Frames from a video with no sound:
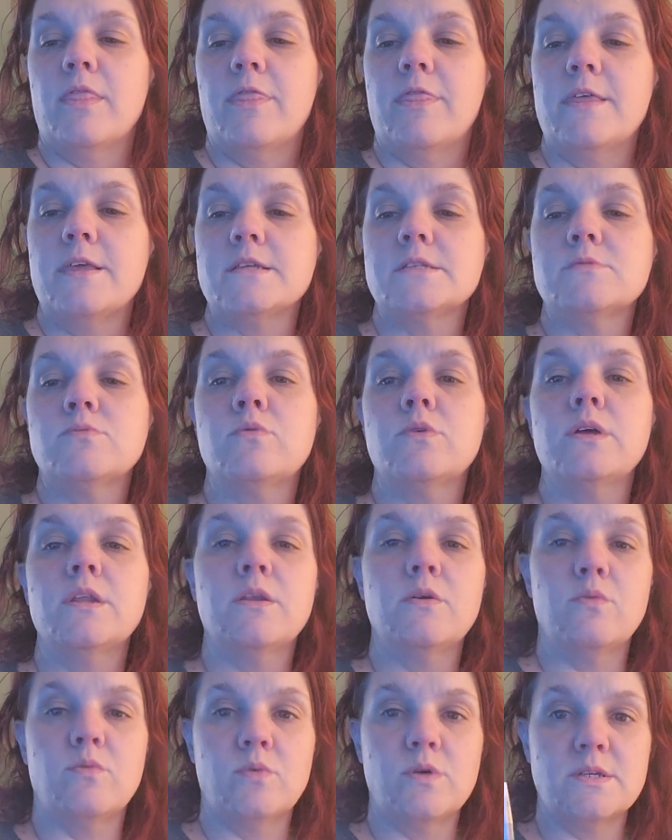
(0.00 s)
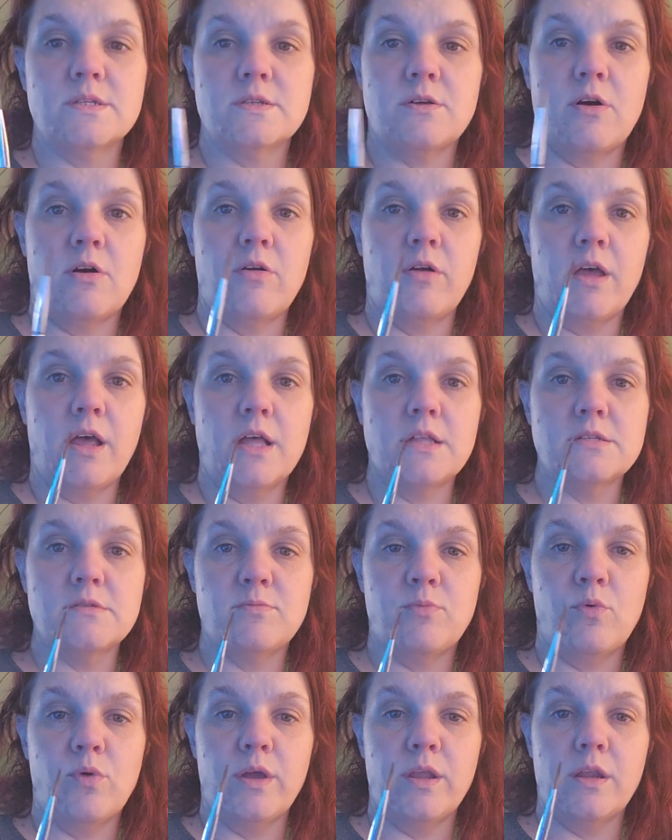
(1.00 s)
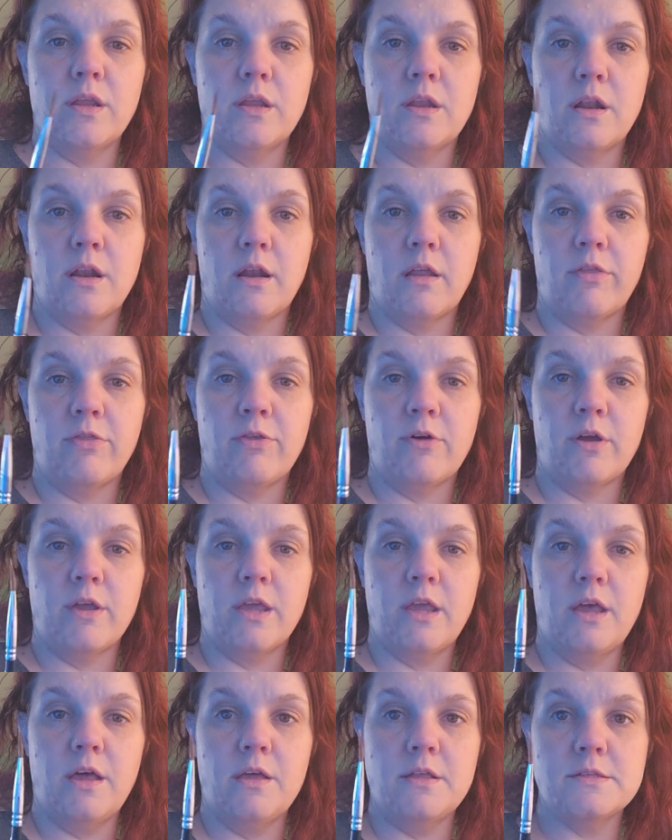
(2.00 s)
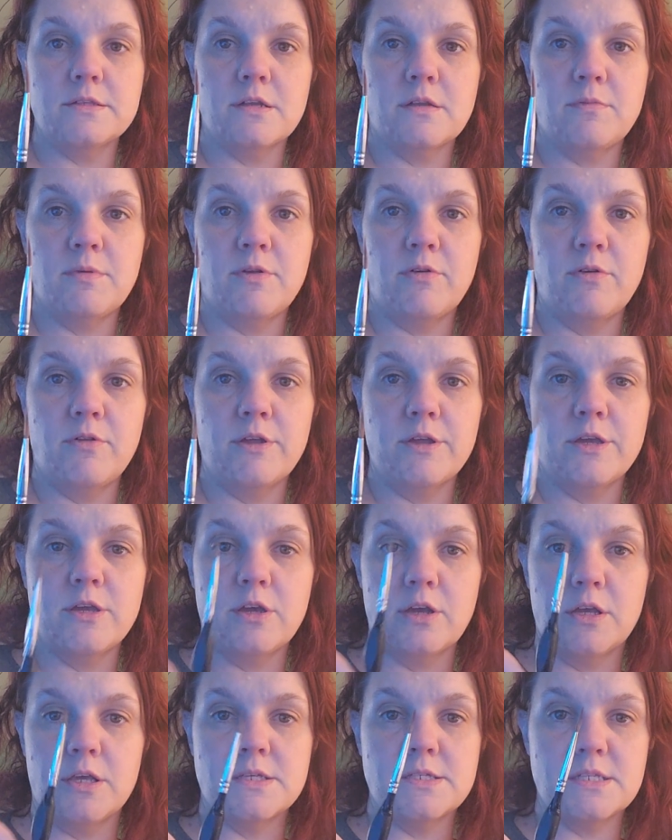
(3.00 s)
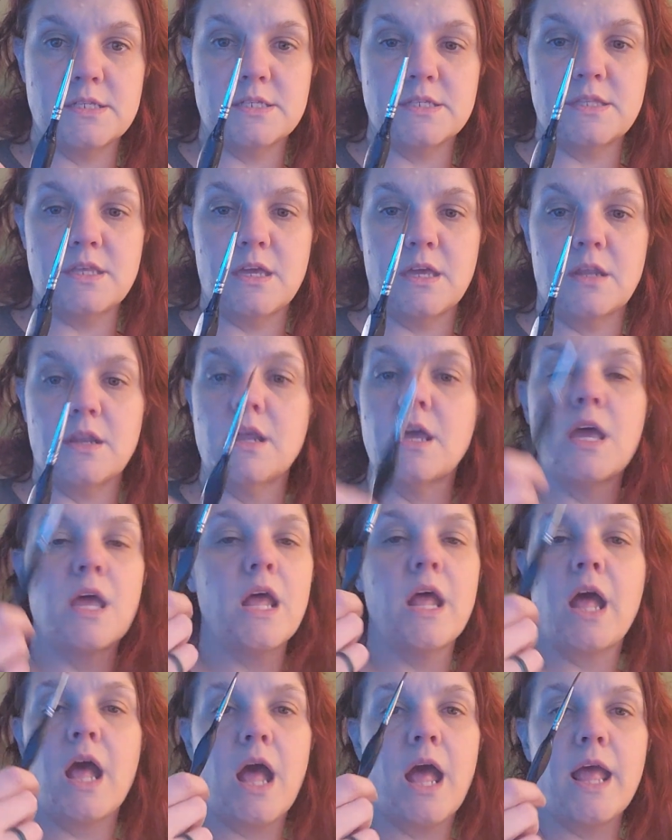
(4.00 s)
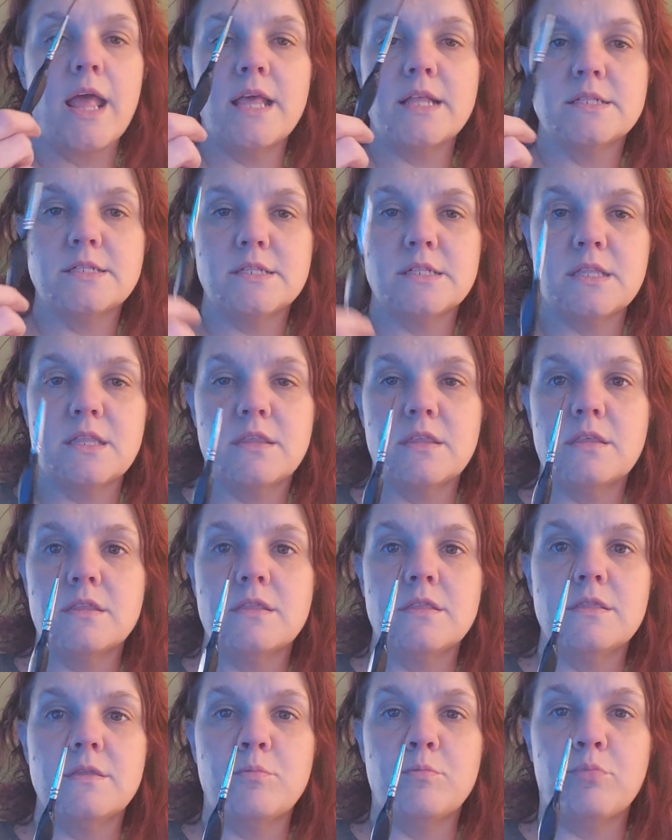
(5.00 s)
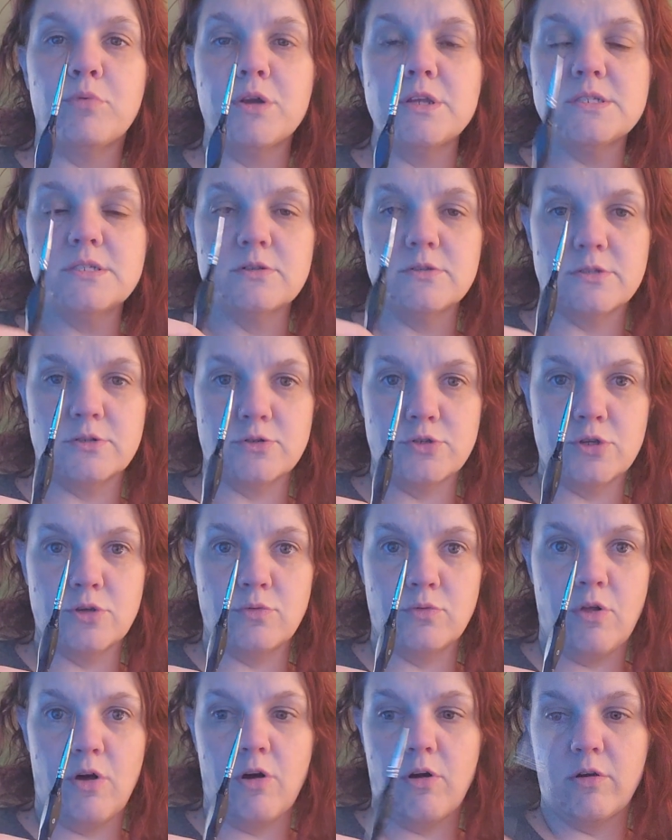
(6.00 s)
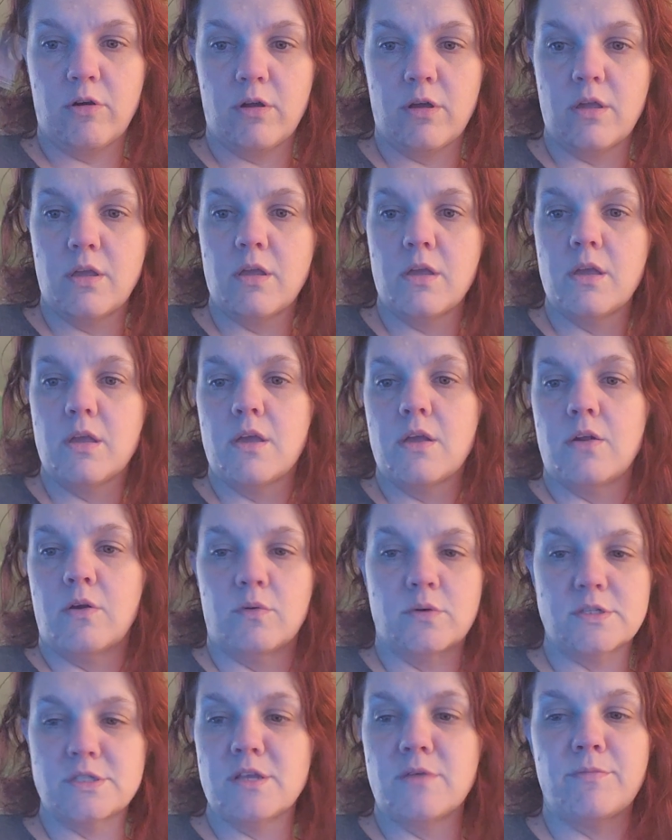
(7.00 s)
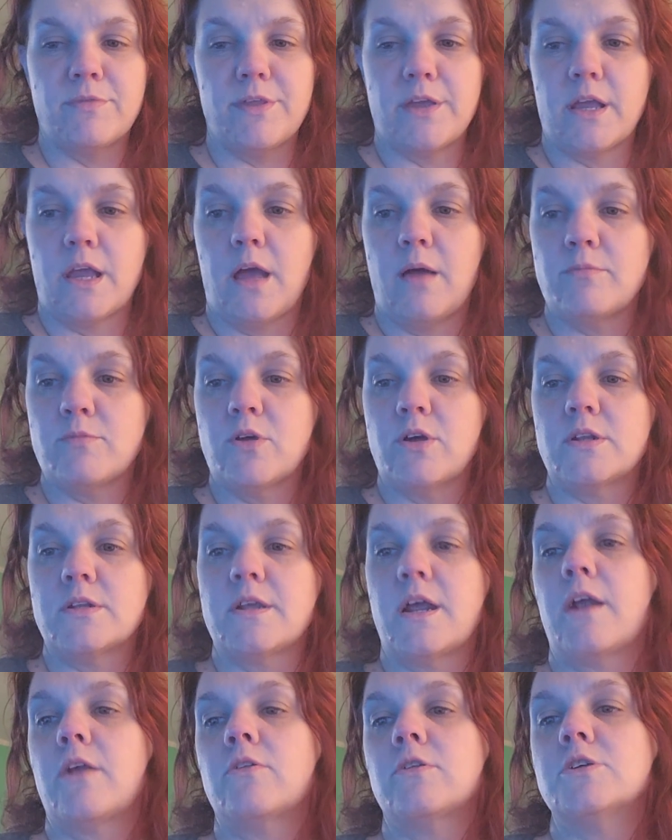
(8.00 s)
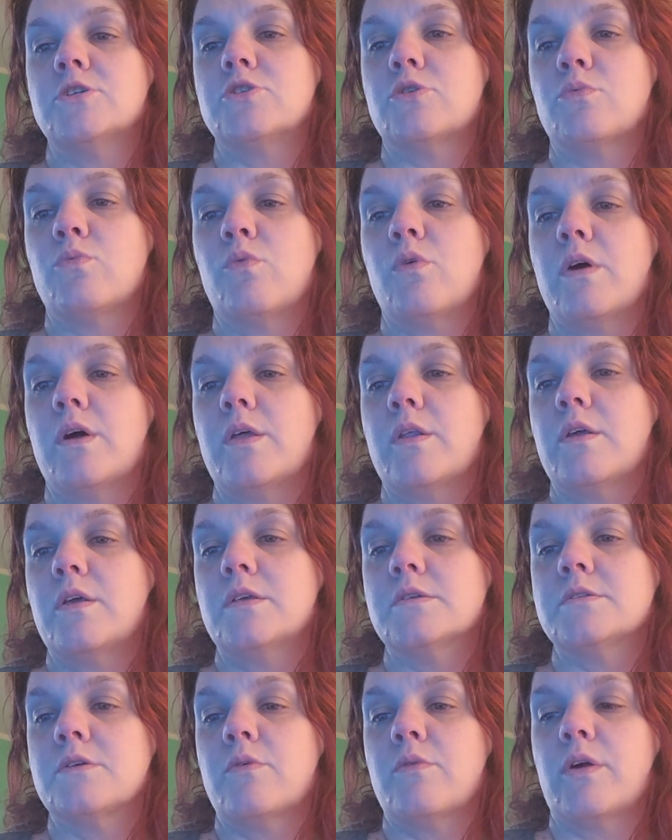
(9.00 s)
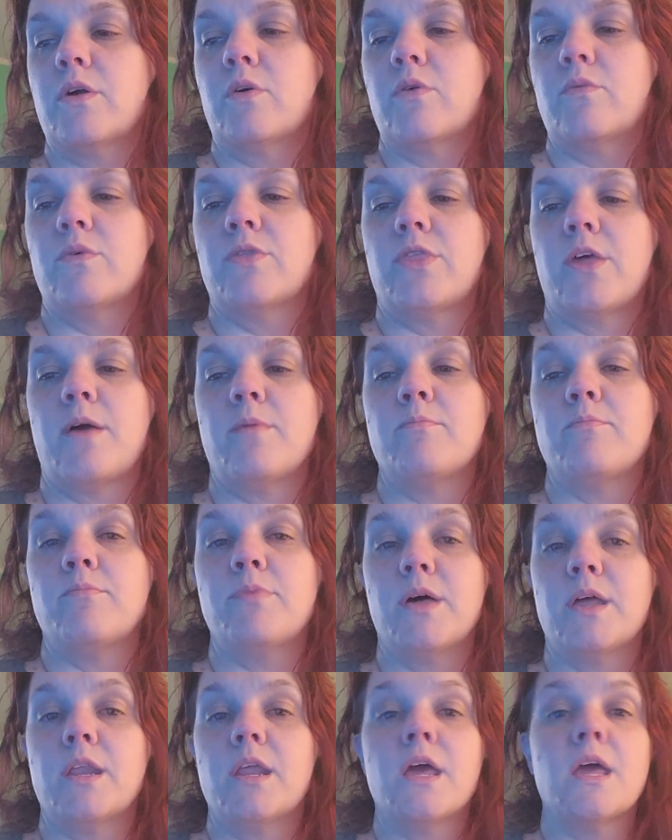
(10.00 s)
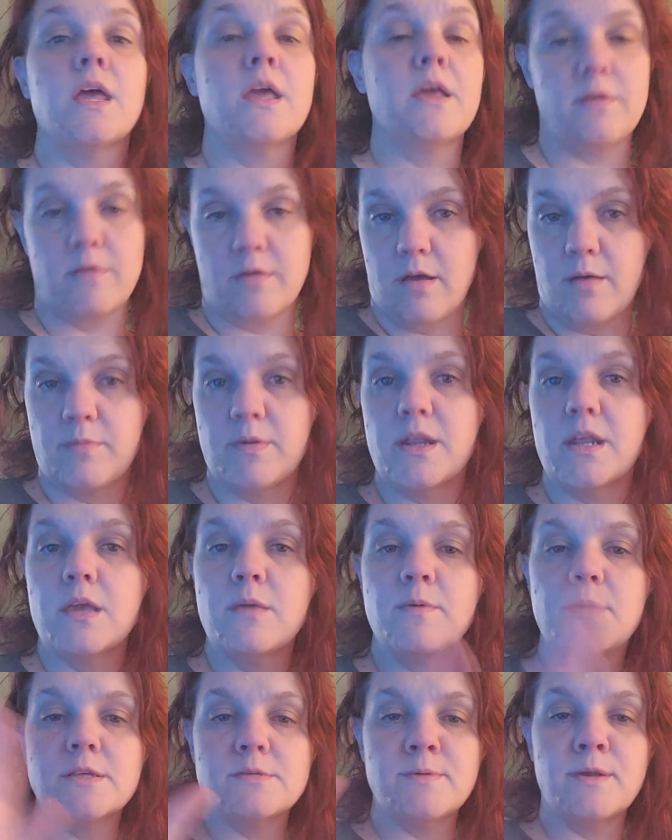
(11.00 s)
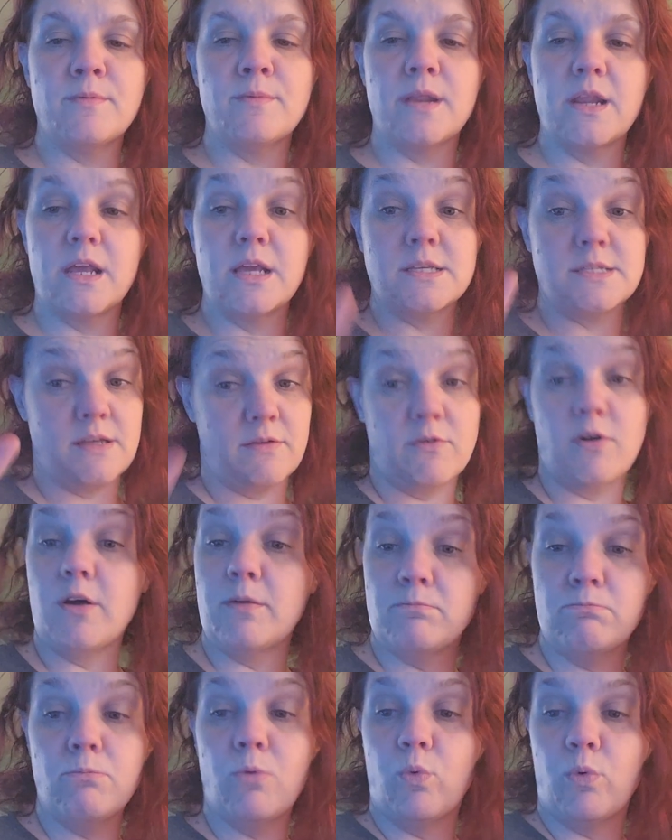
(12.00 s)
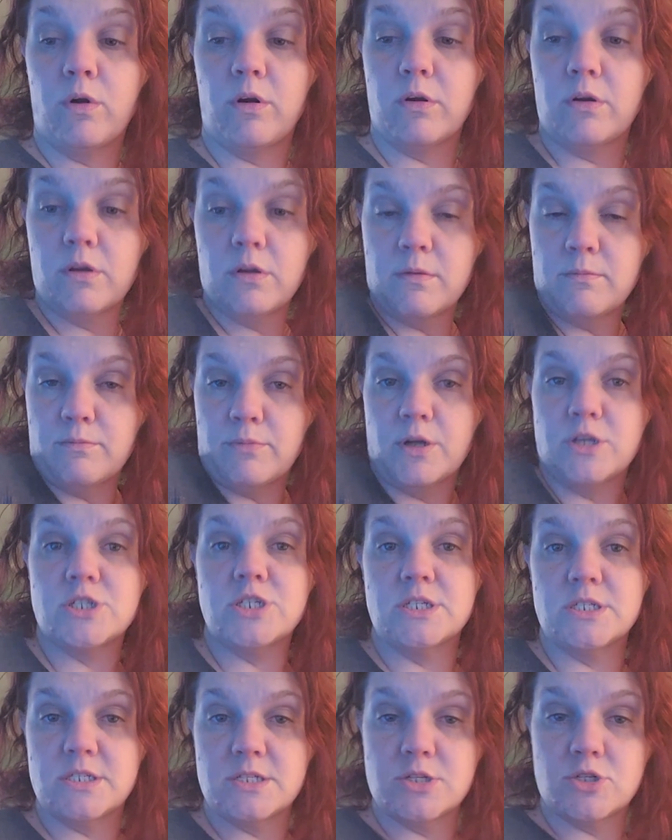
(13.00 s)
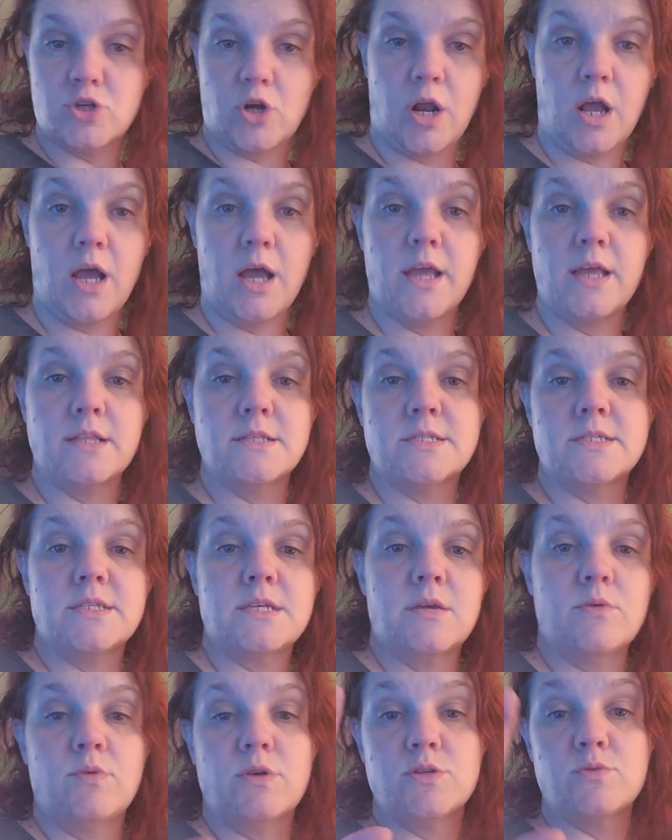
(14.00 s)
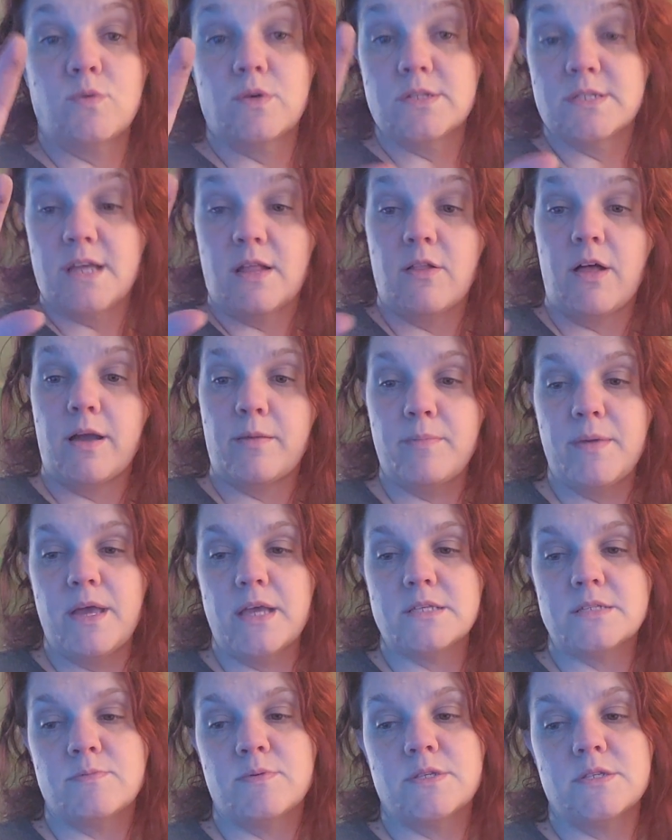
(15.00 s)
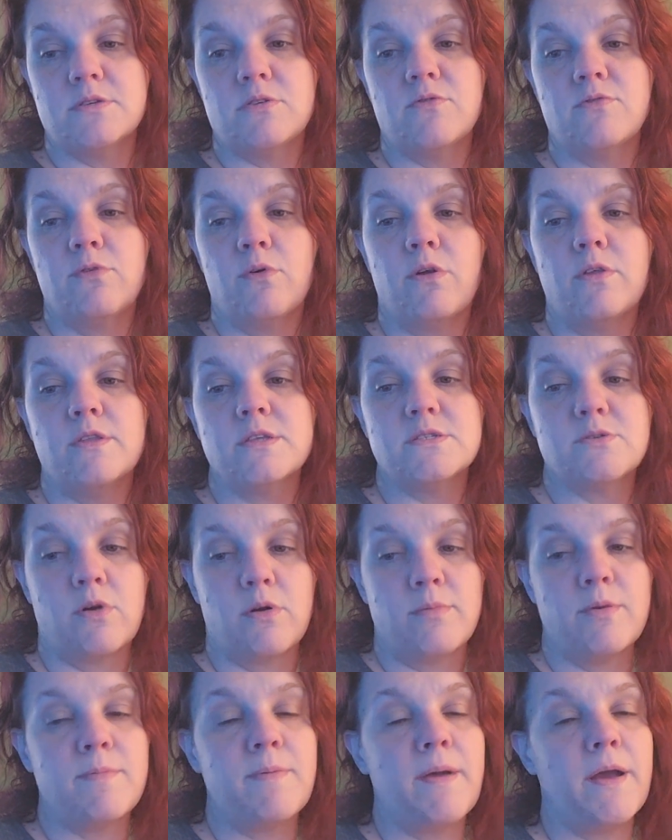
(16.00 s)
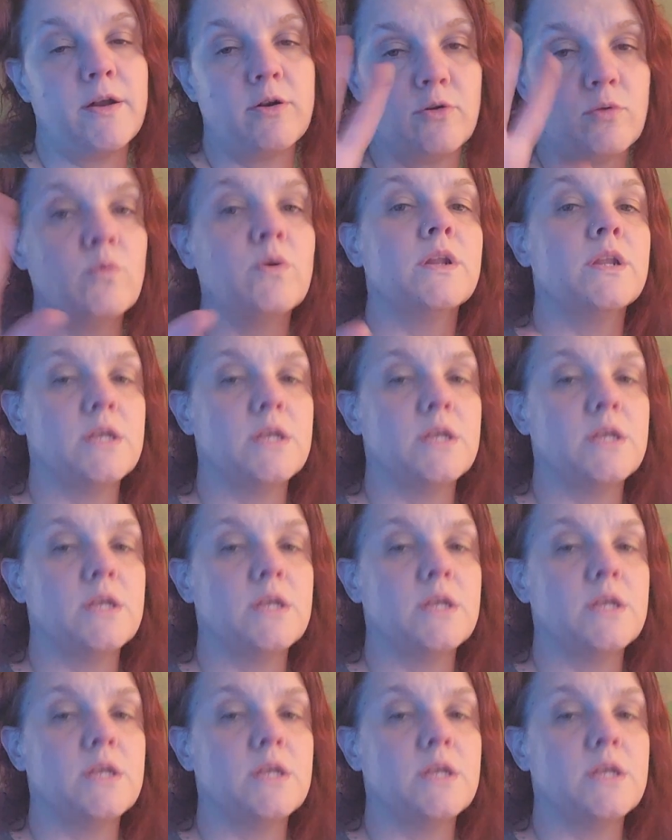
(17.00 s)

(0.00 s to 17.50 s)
This one was all kinds of pointed, and I thought, yeah, it's going to be really good because it's thin. The bristles are too long or something. I'm not entirely sure what is going on with that, but I'm going to keep experimenting because I've got more brushes to try and see which ones I like best. But so far, this Army Painter one